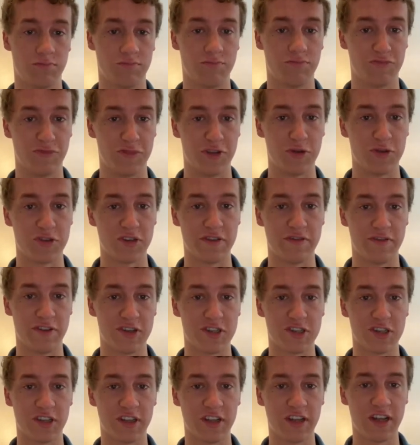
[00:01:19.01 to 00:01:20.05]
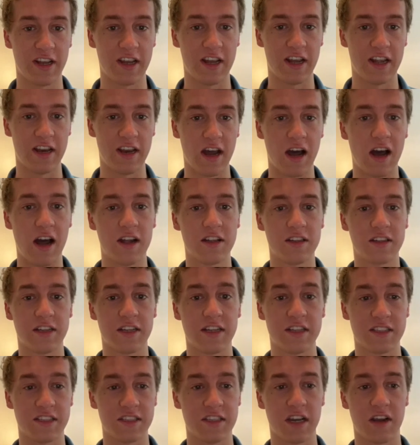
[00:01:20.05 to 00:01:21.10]
use it efficiently and not get
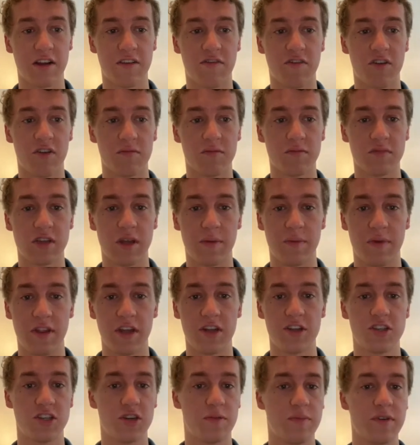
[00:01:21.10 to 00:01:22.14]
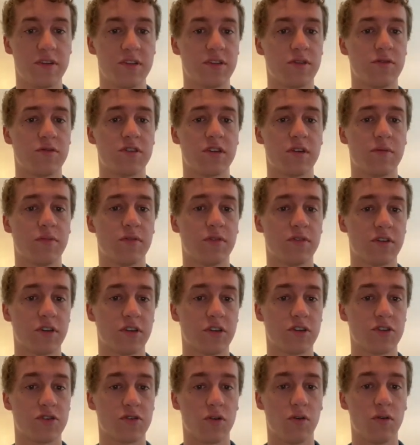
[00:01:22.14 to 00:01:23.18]
sick from something that should be so simple to
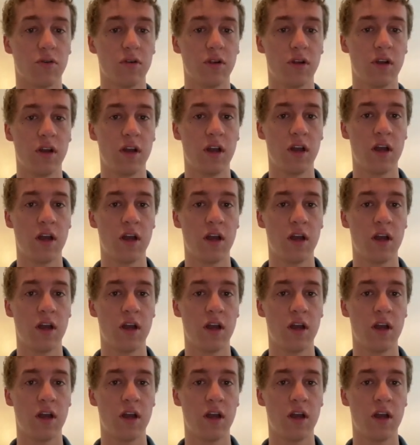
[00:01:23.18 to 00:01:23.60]
control.